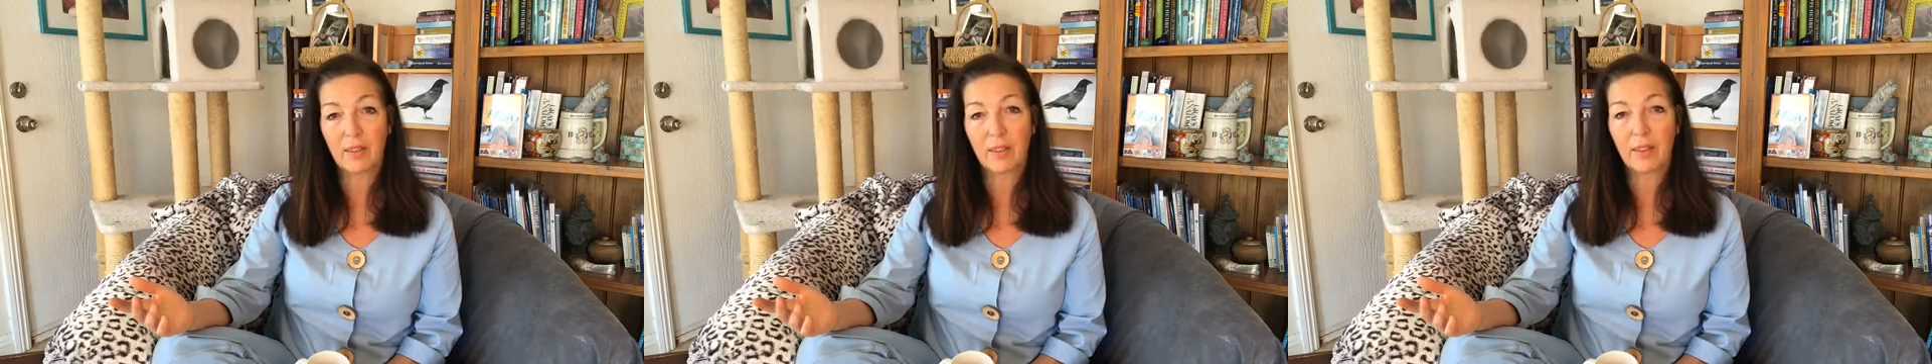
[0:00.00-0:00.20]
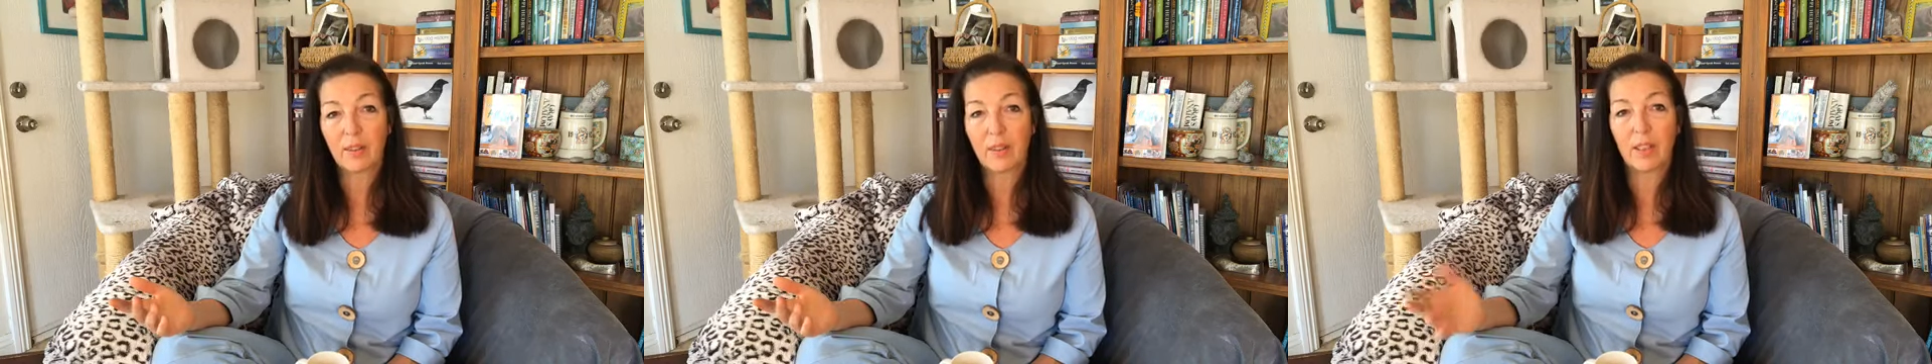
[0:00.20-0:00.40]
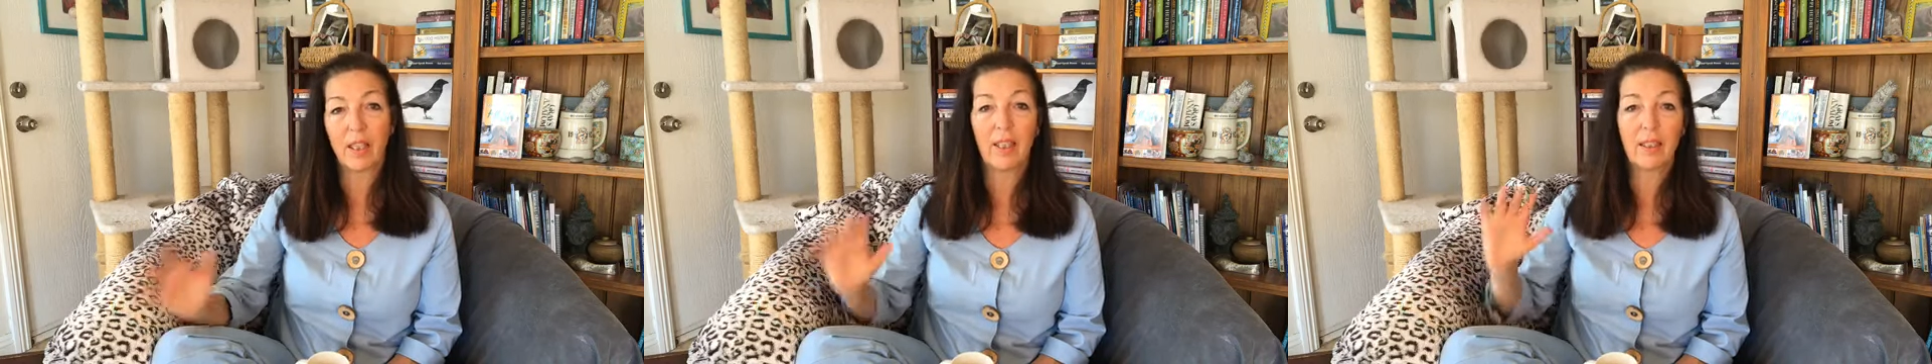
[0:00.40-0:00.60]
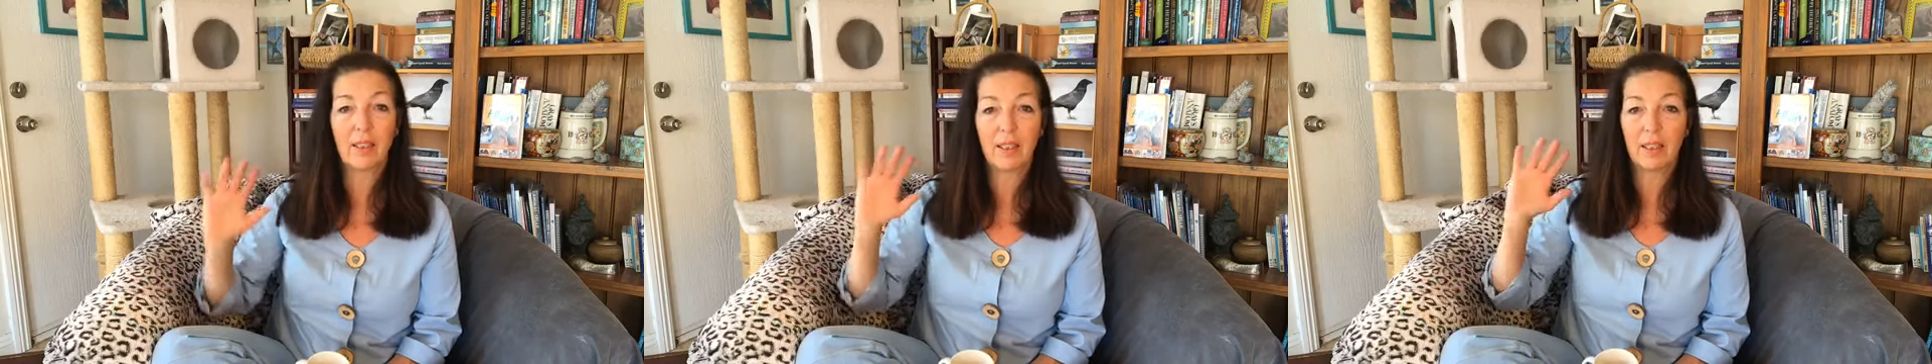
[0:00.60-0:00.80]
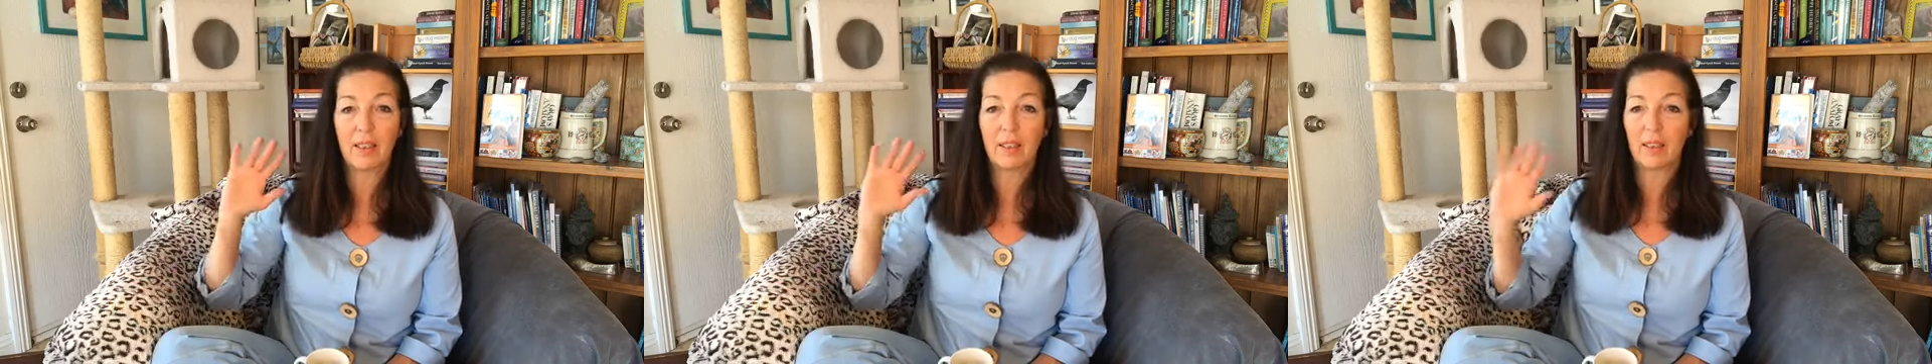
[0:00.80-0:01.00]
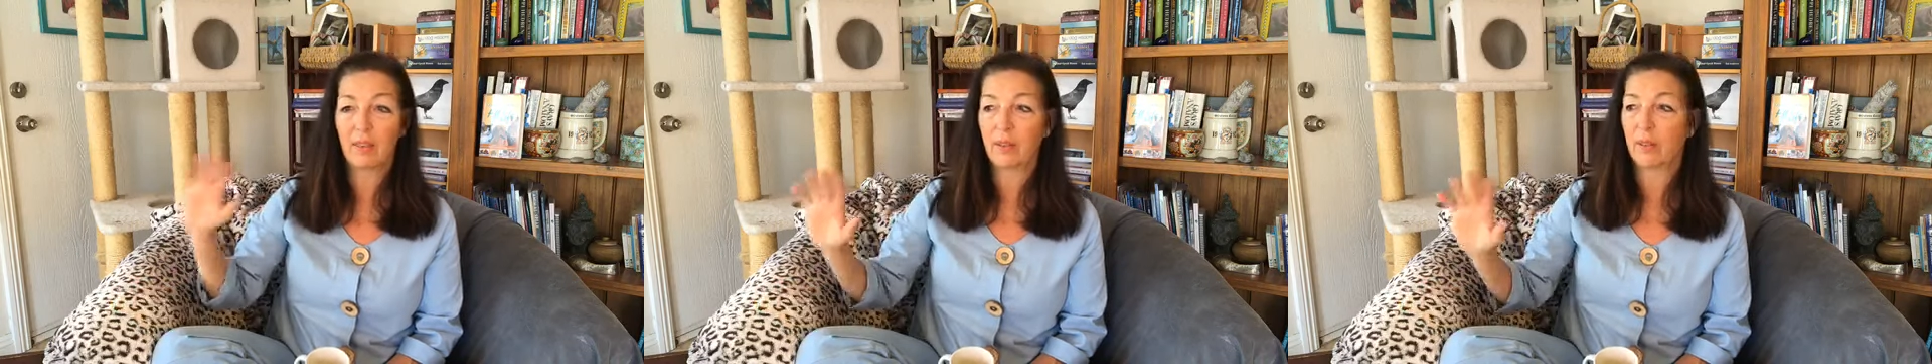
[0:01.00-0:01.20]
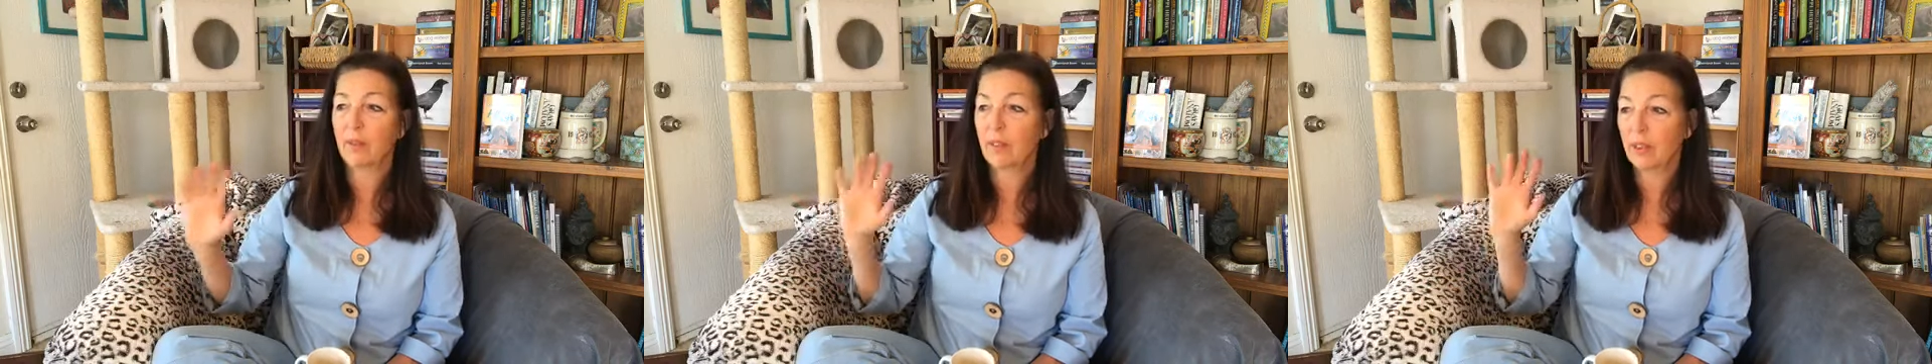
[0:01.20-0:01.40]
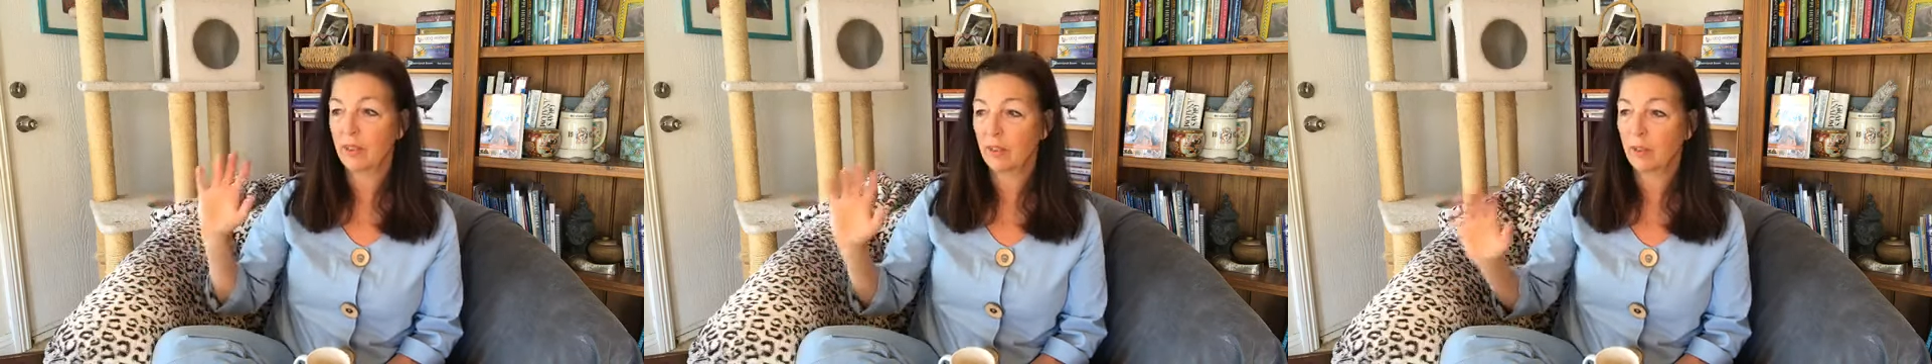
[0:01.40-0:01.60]
So the idea that you have
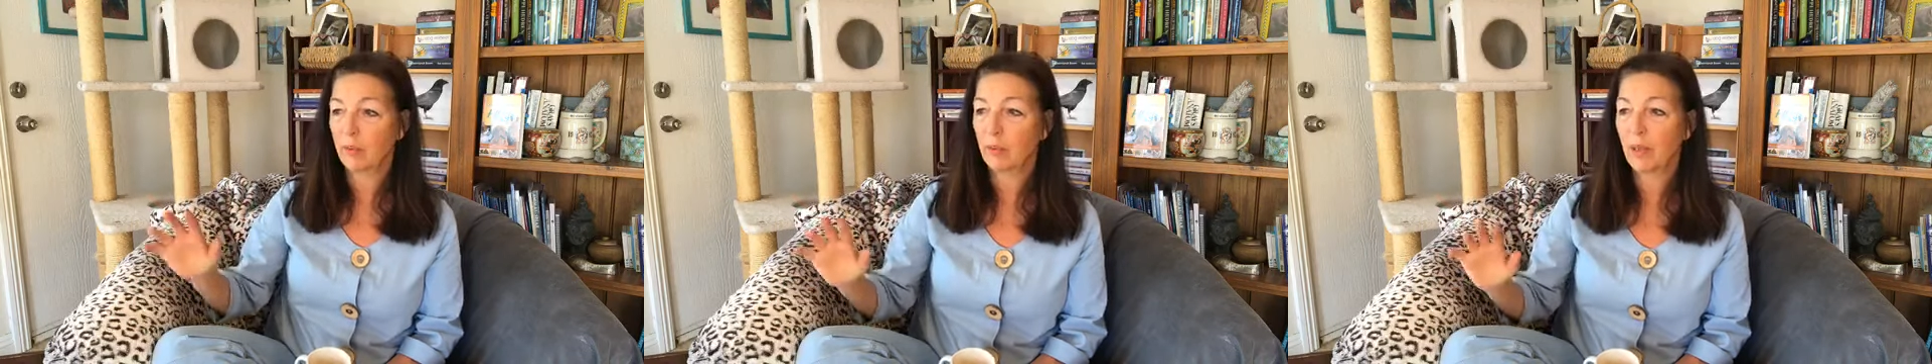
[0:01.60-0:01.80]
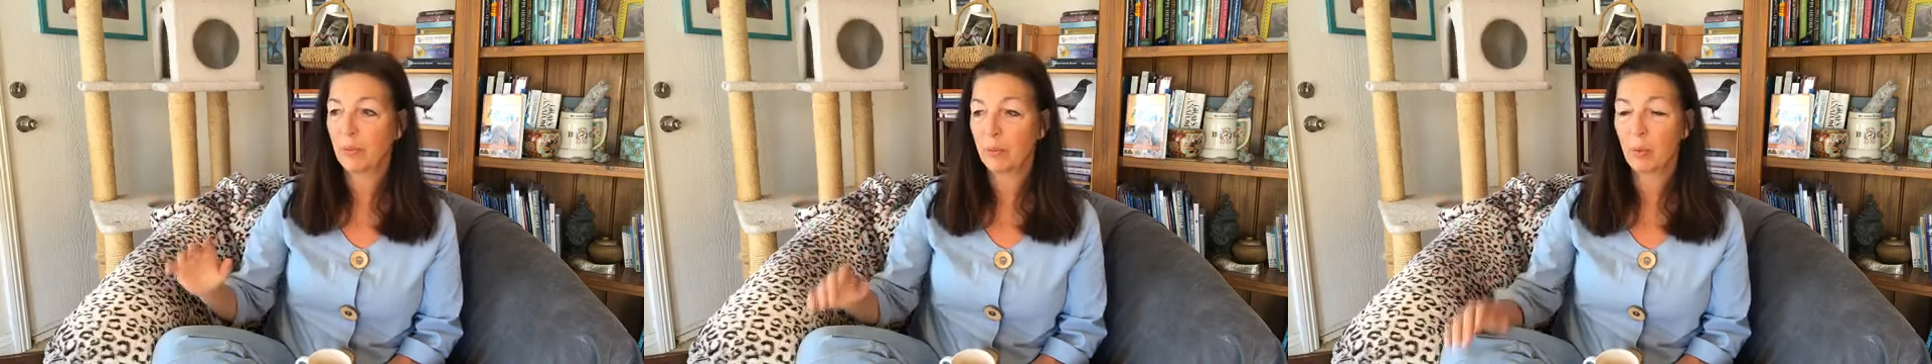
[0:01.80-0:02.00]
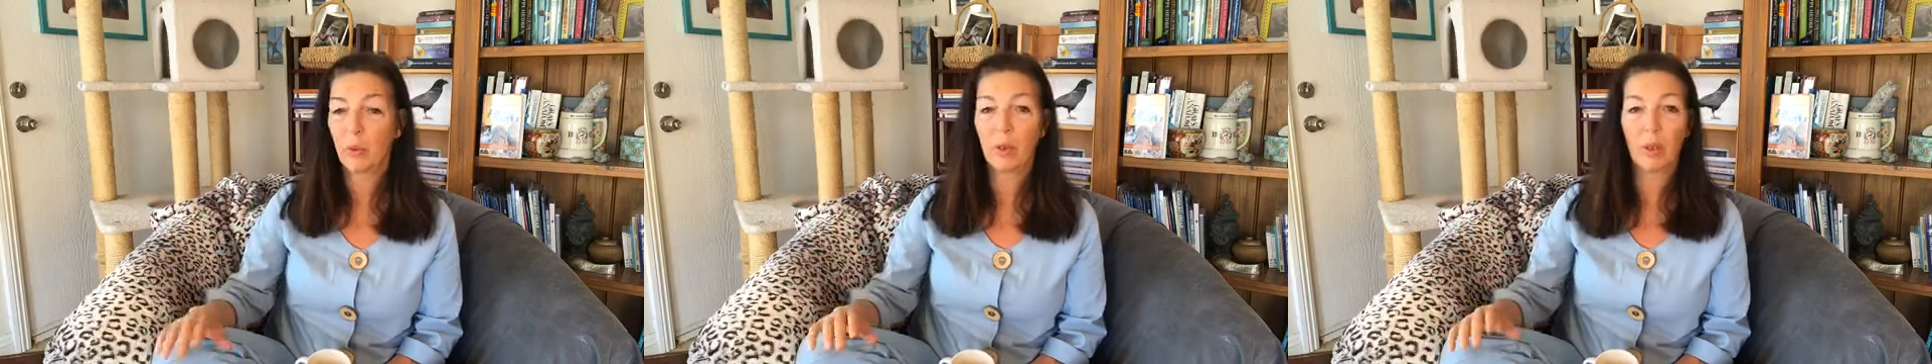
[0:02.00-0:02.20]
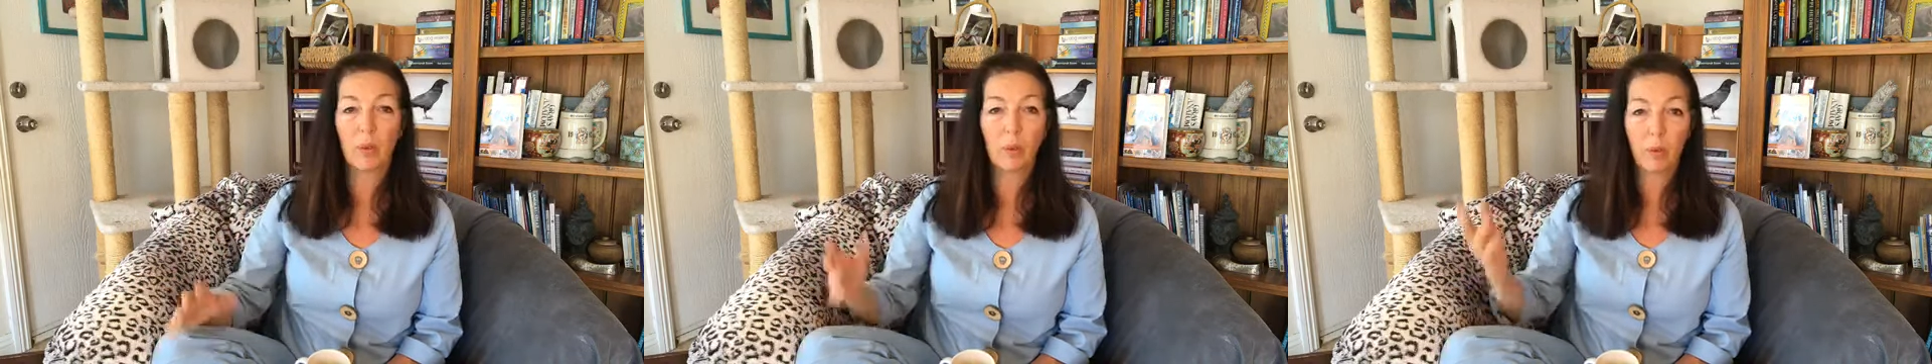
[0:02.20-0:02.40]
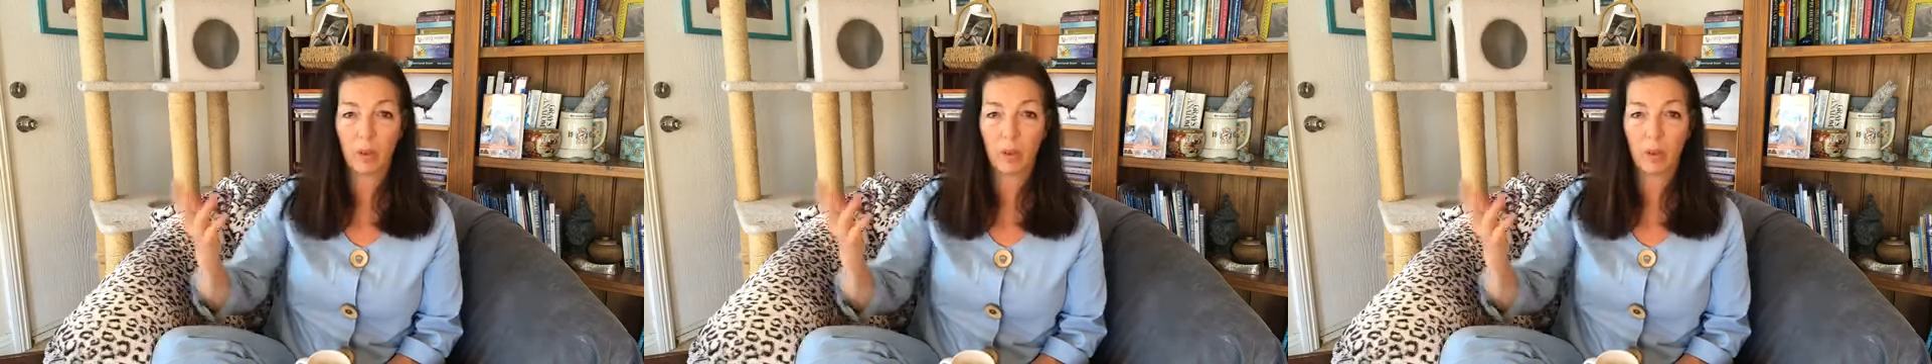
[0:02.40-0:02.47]
to do one more,